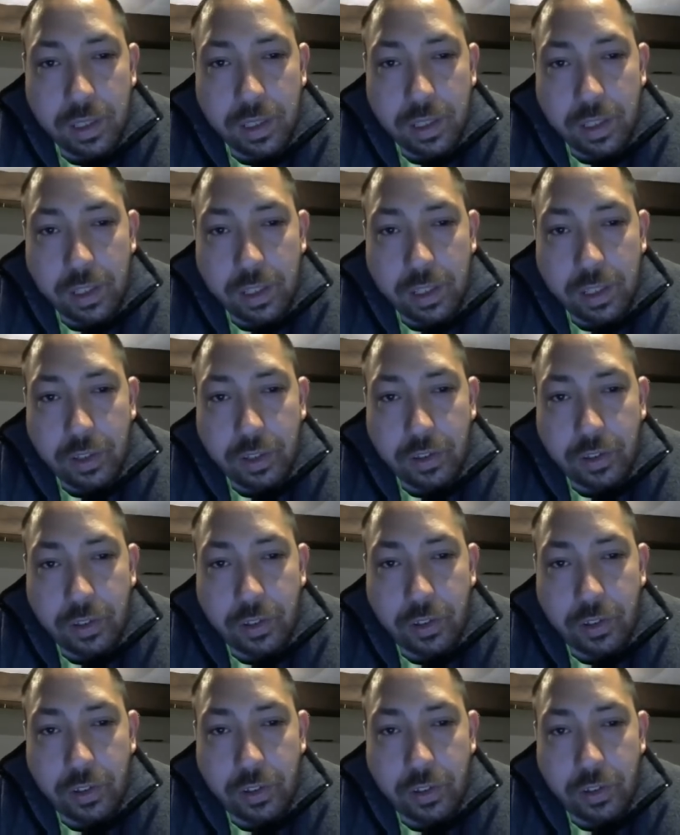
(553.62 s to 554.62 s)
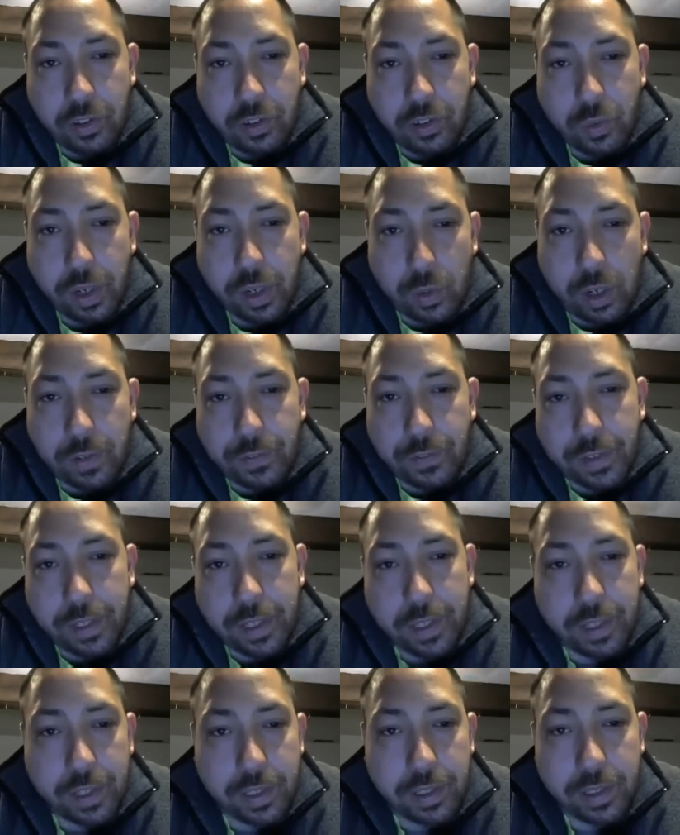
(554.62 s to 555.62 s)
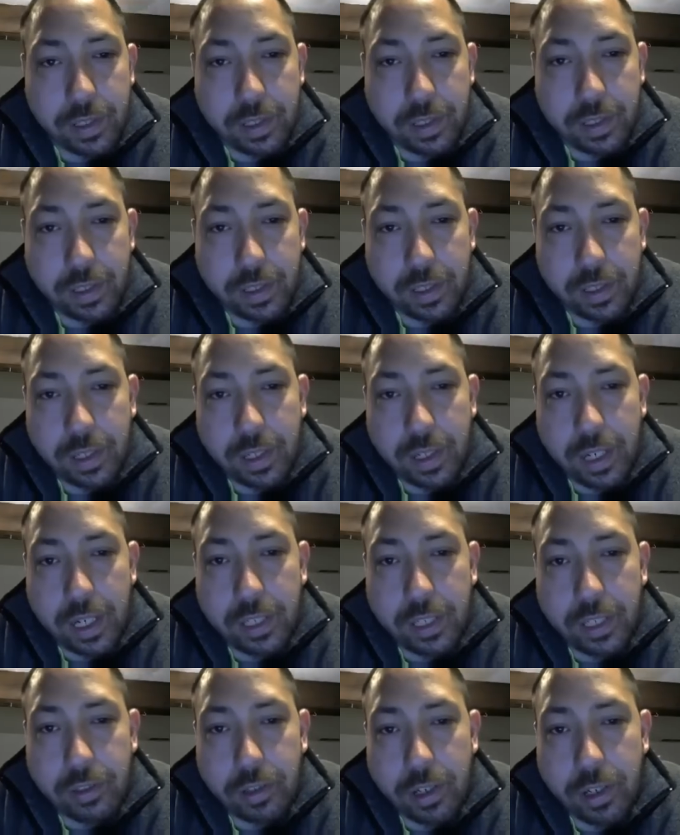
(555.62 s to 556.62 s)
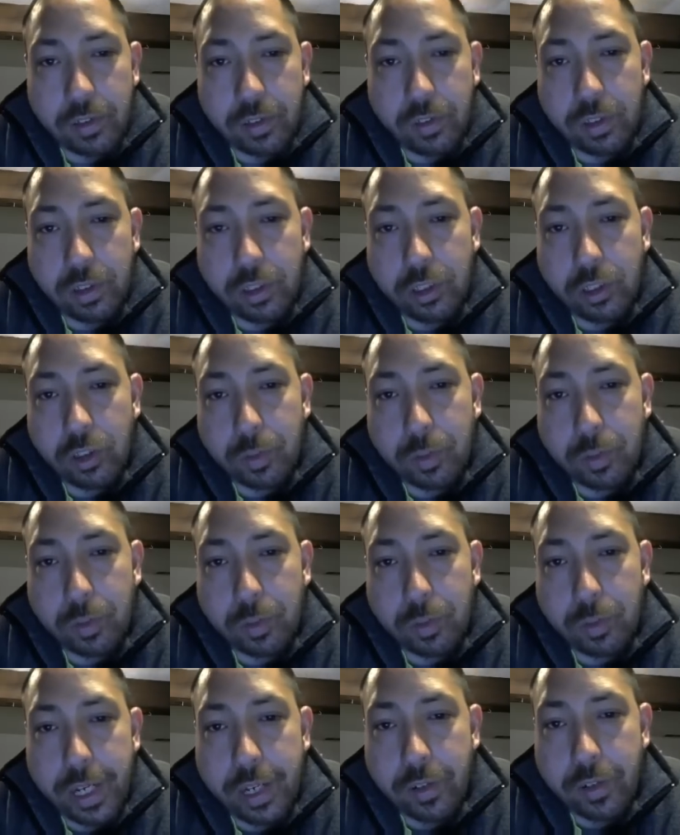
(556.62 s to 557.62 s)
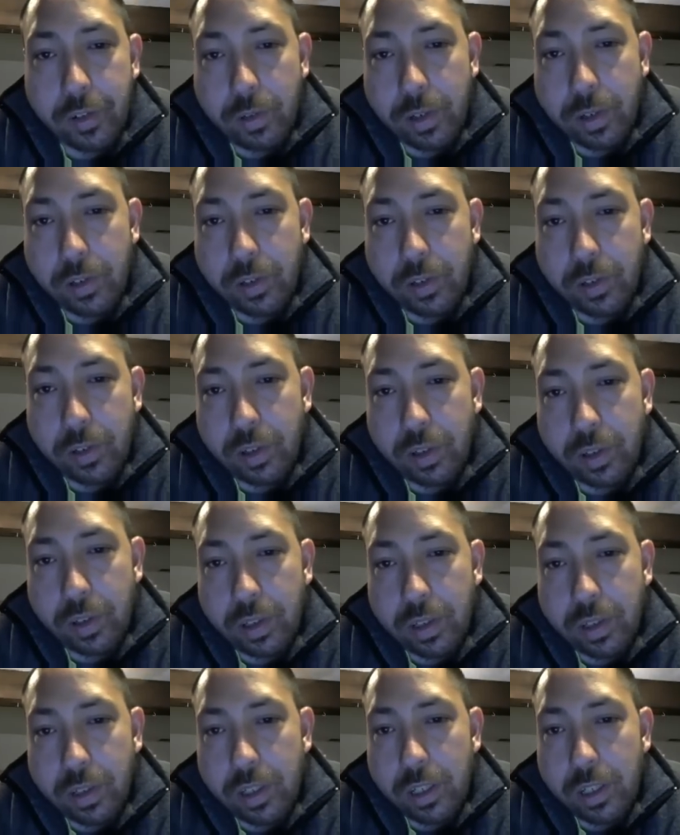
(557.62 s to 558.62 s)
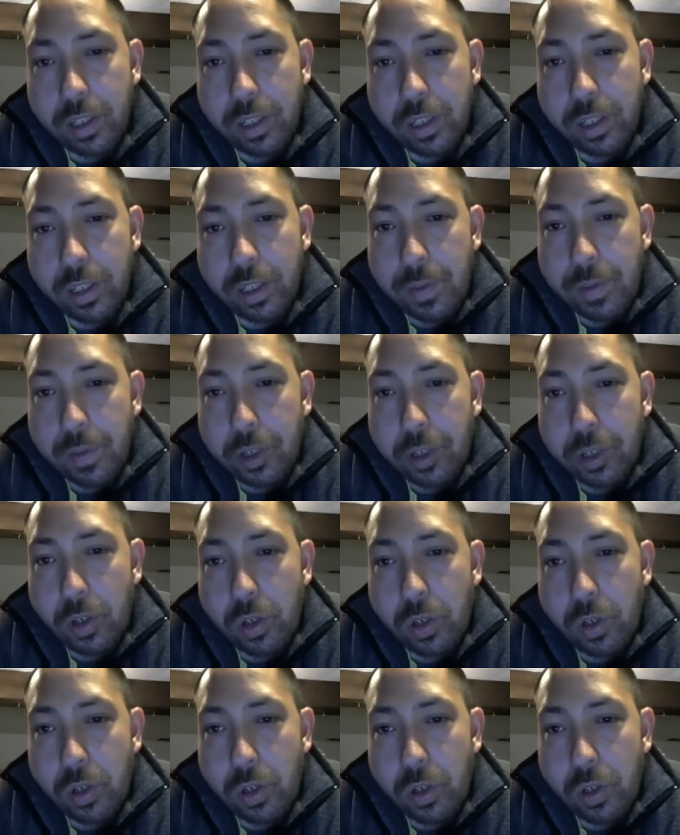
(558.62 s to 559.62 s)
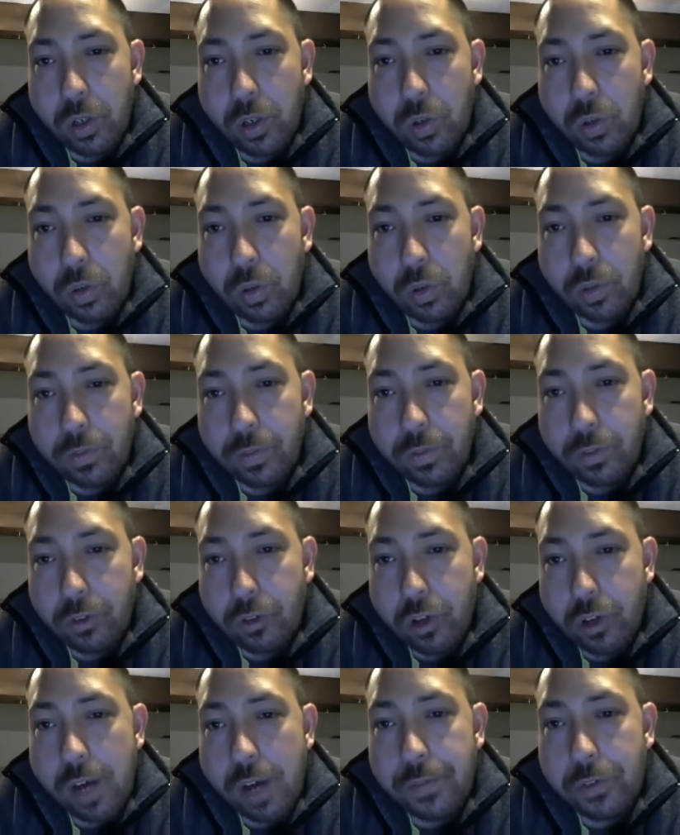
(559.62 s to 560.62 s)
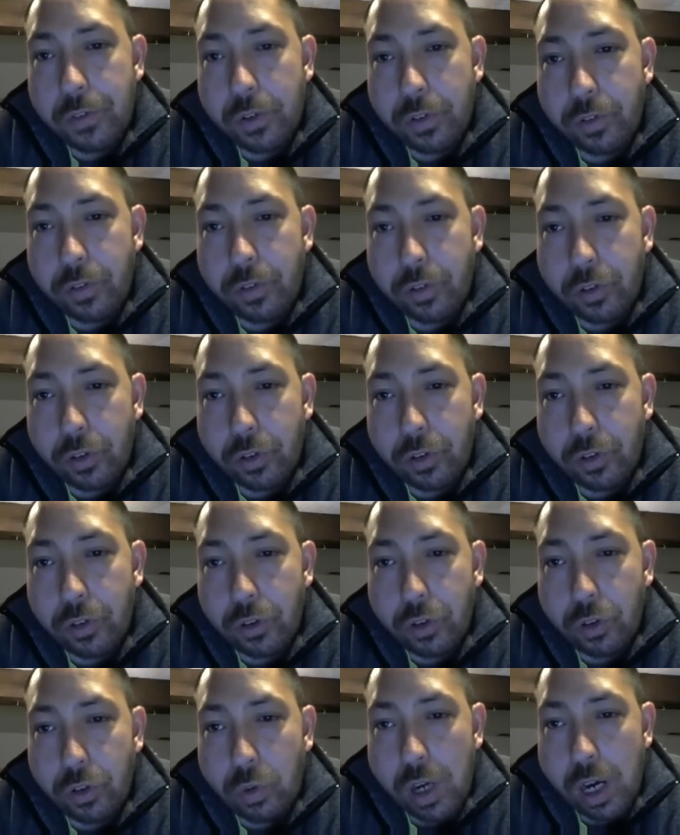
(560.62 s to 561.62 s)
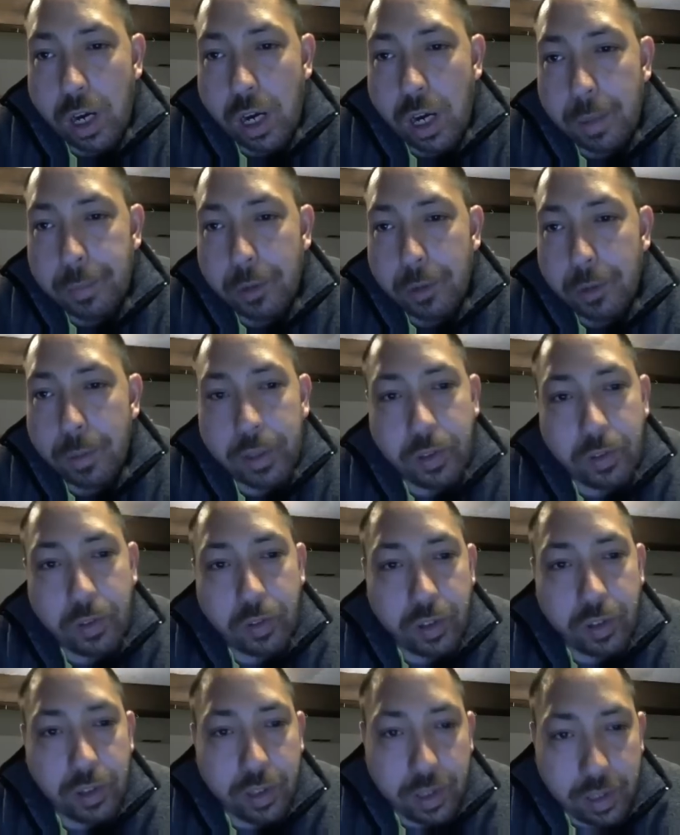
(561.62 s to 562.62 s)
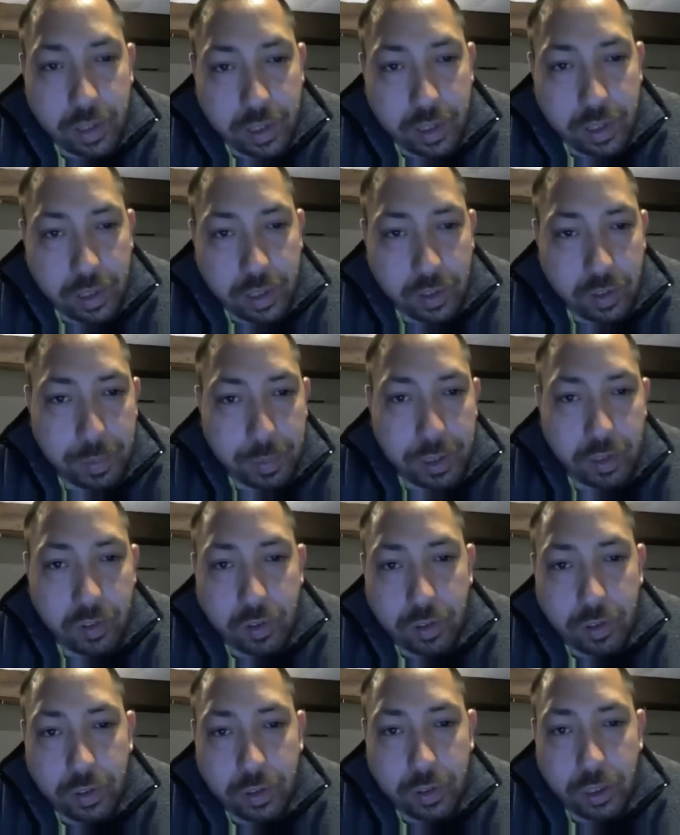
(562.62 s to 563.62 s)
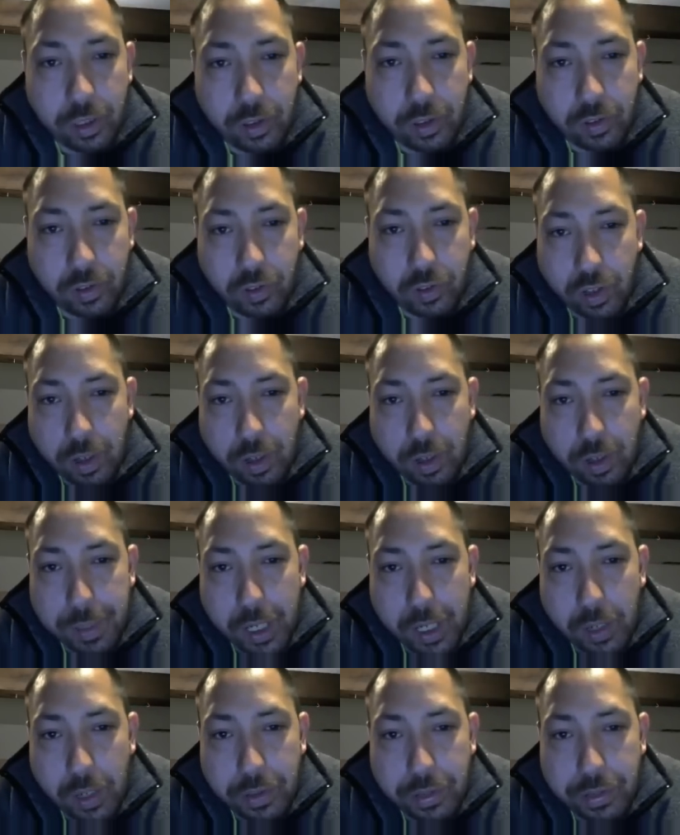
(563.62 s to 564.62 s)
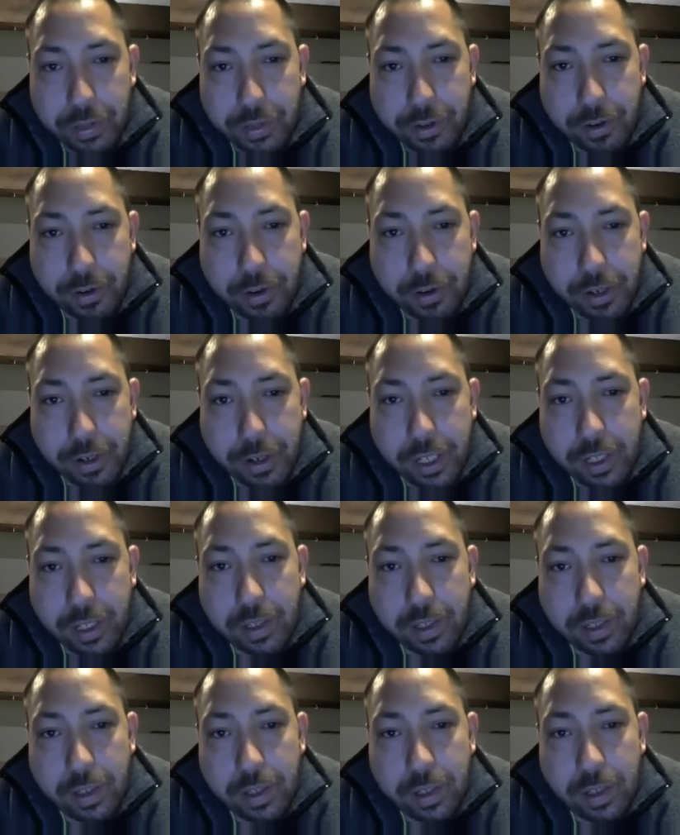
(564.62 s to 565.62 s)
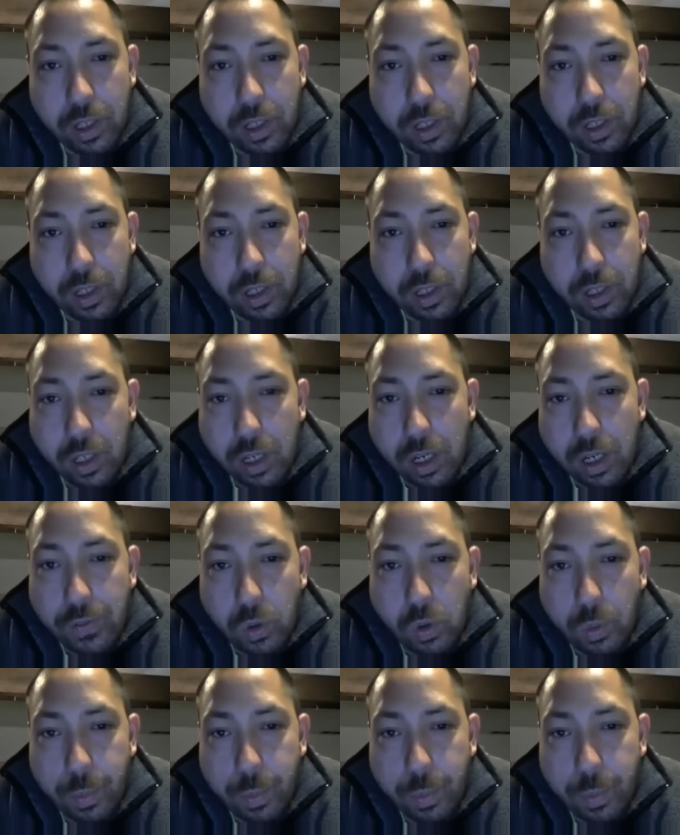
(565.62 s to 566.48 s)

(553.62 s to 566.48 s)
Since 2012, contract soldiers' pay has risen. Krivenko, who traveled to uh, Murmansk to meet soldiers, about 30 of whom